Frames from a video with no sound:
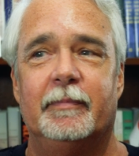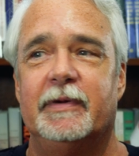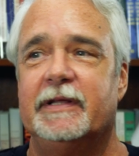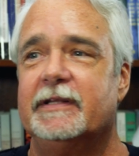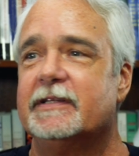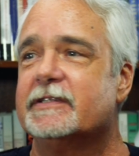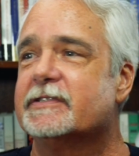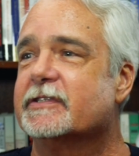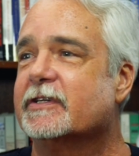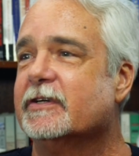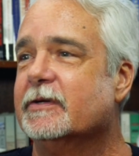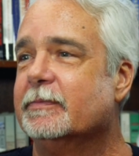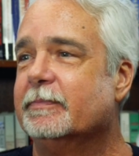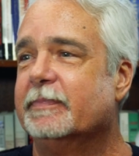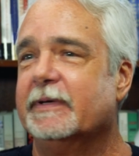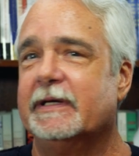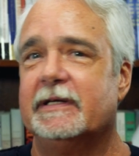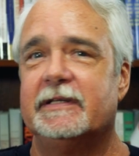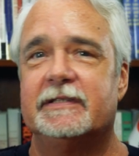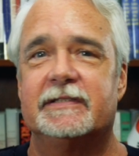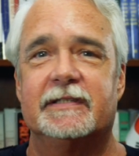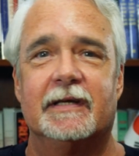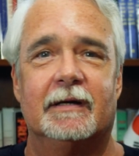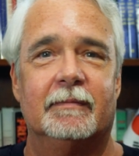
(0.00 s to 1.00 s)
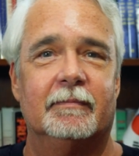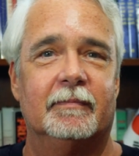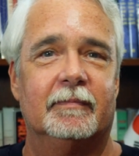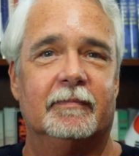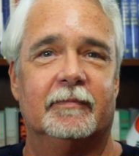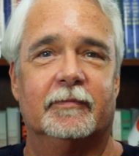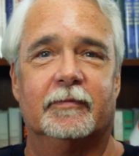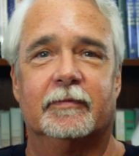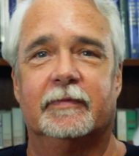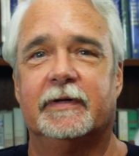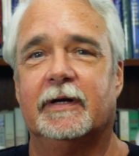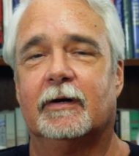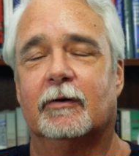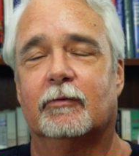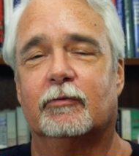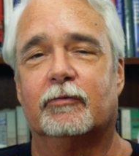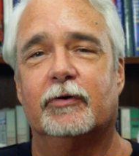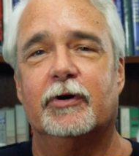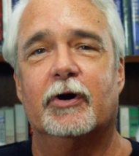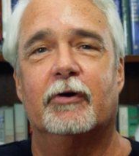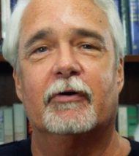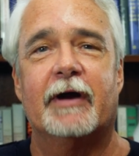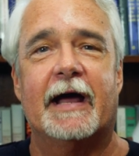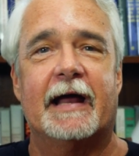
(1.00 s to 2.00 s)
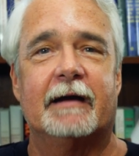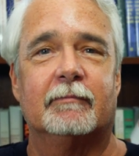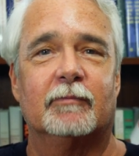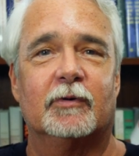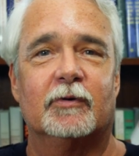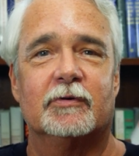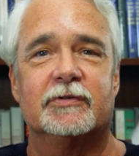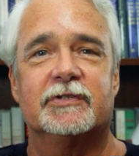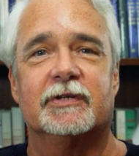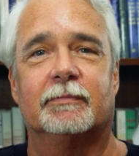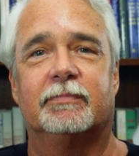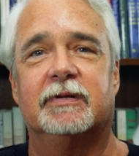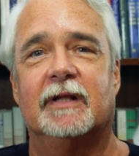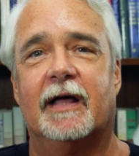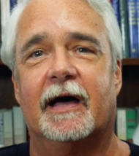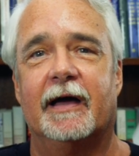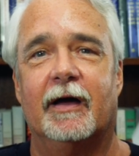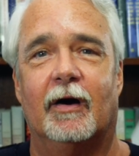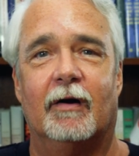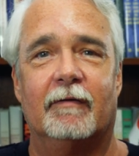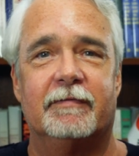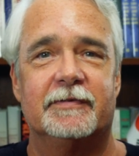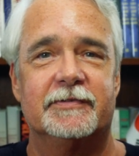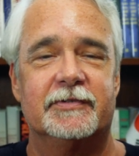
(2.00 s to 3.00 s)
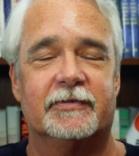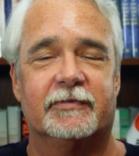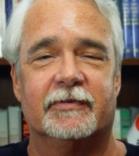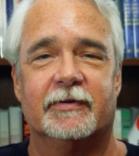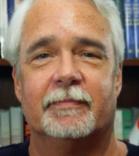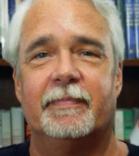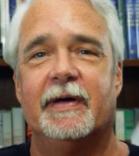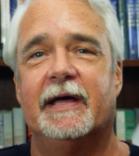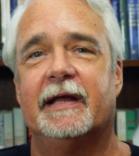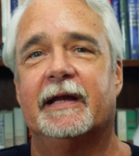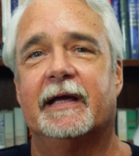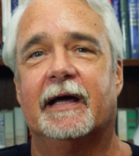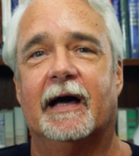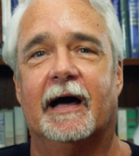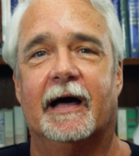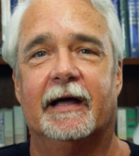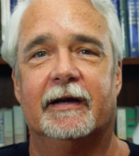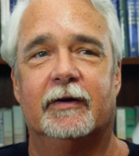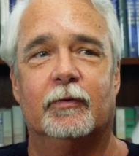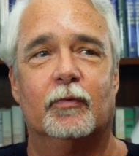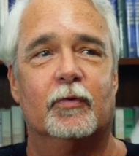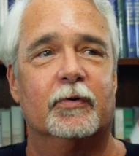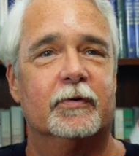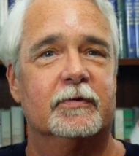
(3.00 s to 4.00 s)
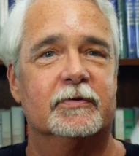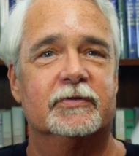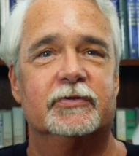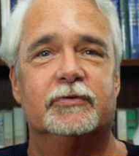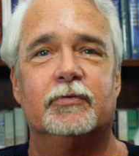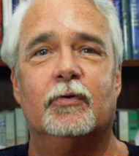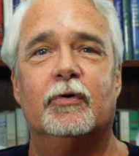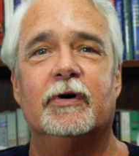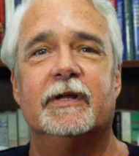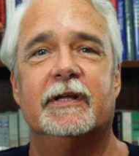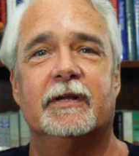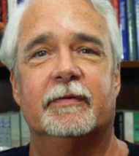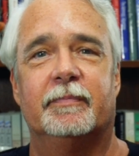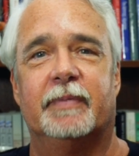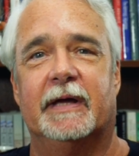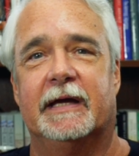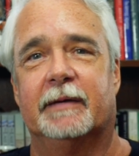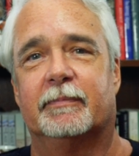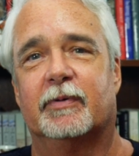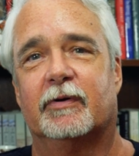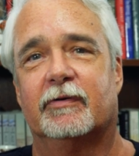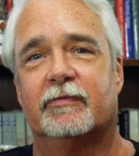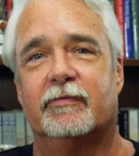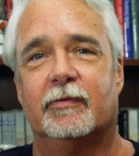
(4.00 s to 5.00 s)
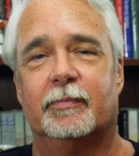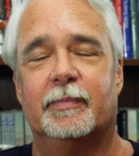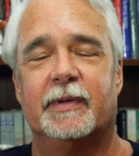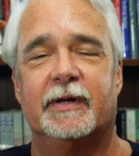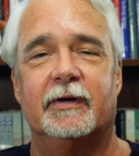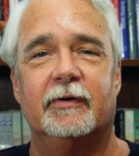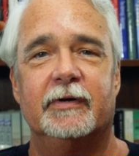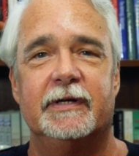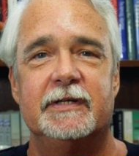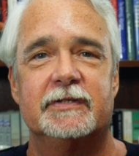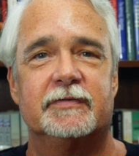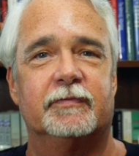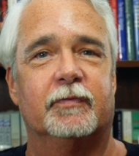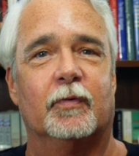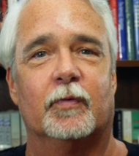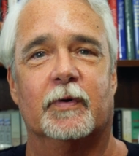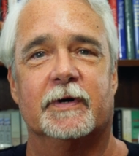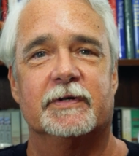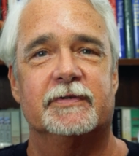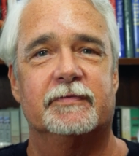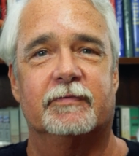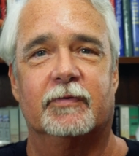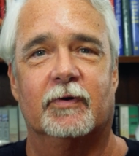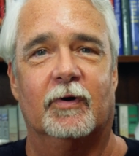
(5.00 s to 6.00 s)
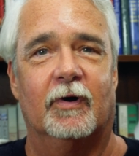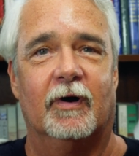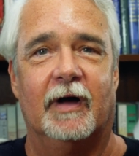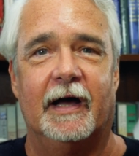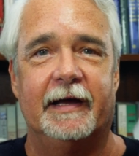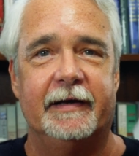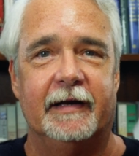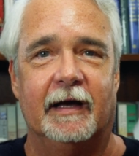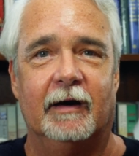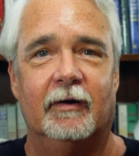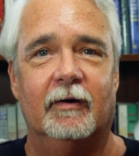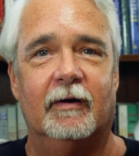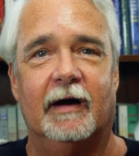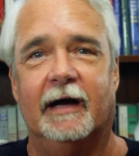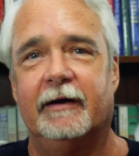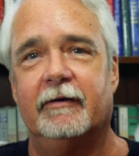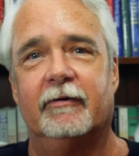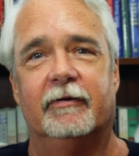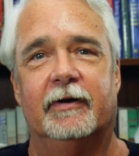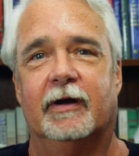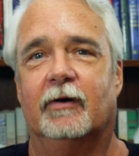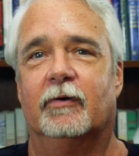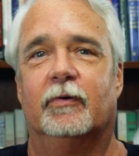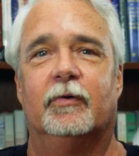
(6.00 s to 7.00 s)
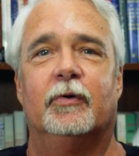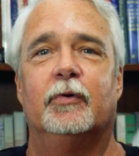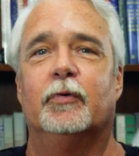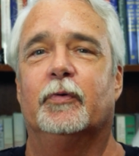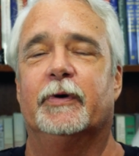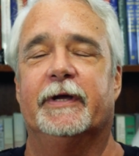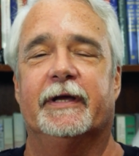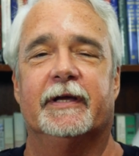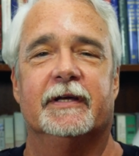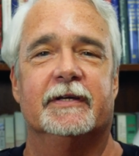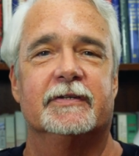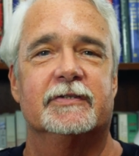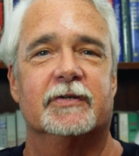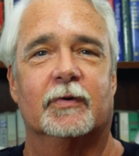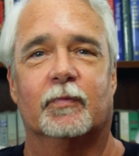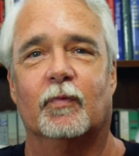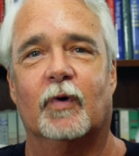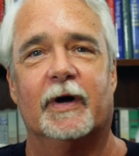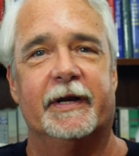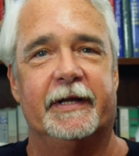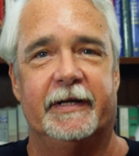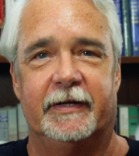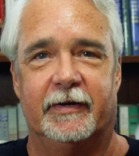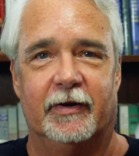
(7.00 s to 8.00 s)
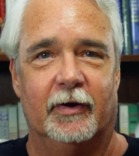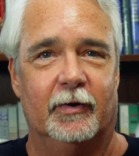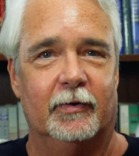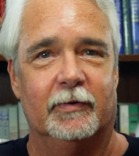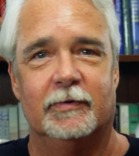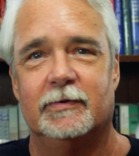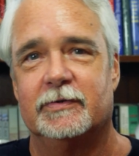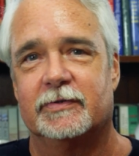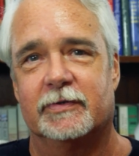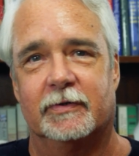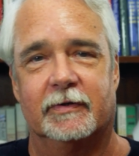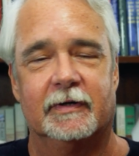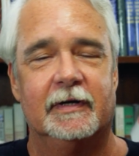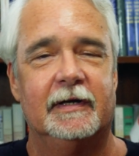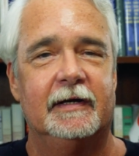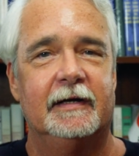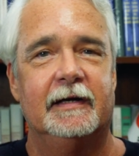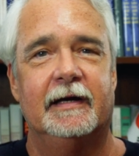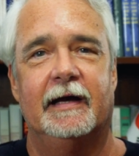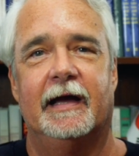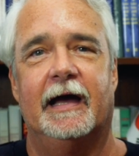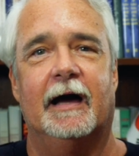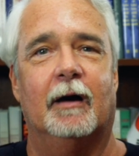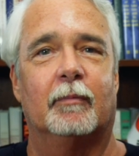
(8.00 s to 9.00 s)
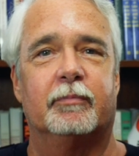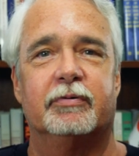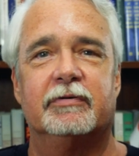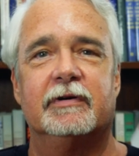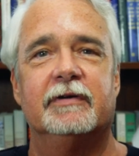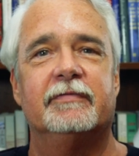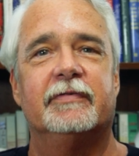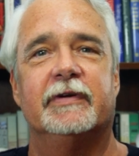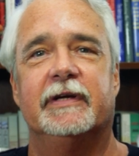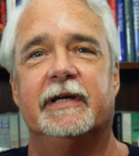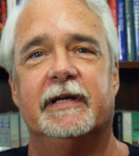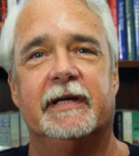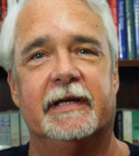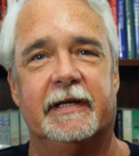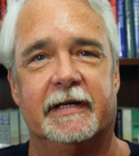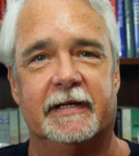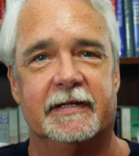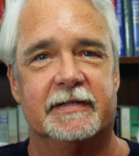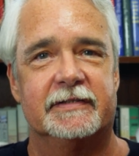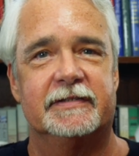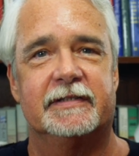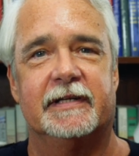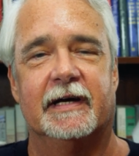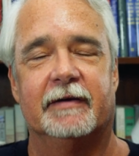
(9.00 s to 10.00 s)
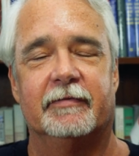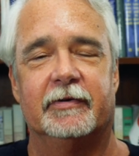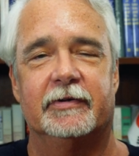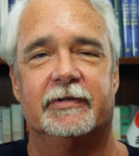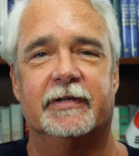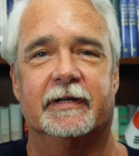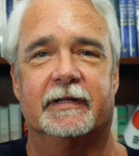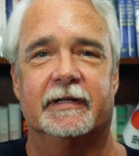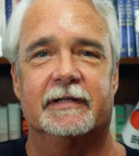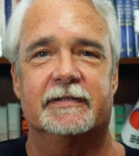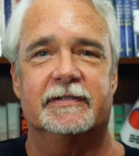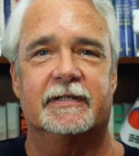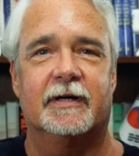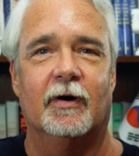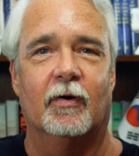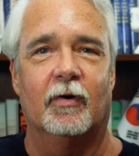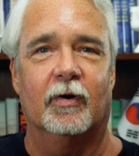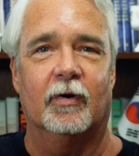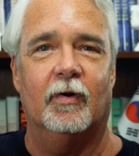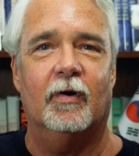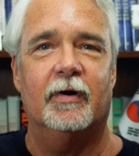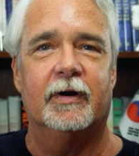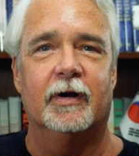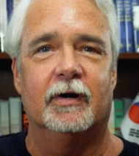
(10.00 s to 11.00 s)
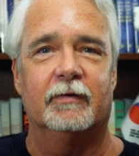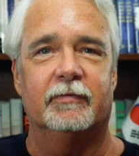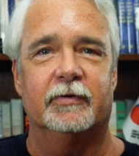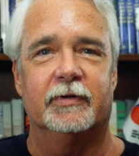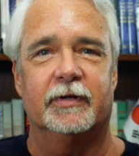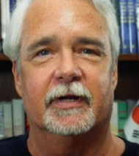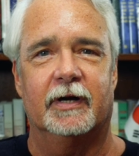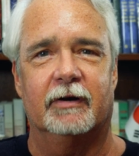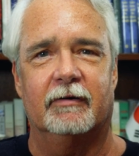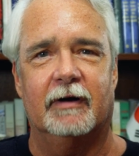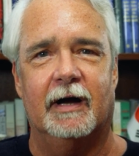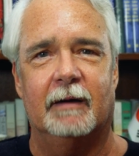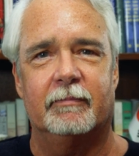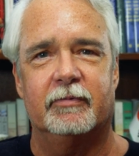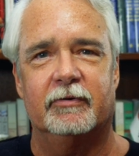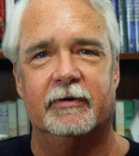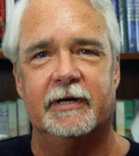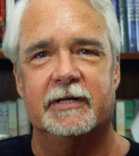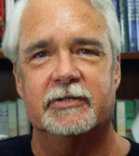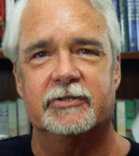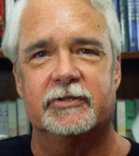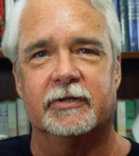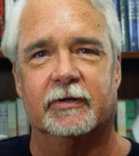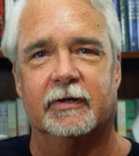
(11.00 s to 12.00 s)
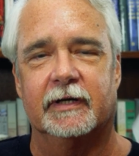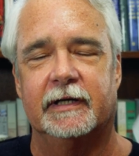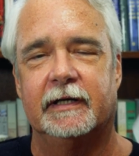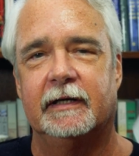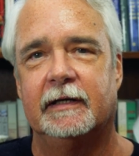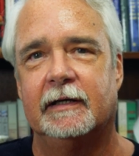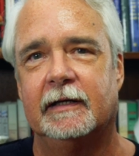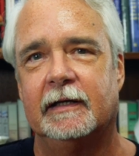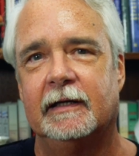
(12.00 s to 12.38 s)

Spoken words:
mean, this could be some, you know, rear admiral supply officer in the Pentagon who orders toilet paper for Middle East force, for all I know. I don't know who he is or what he knows or how privy he is to everything that's going on over there operationally.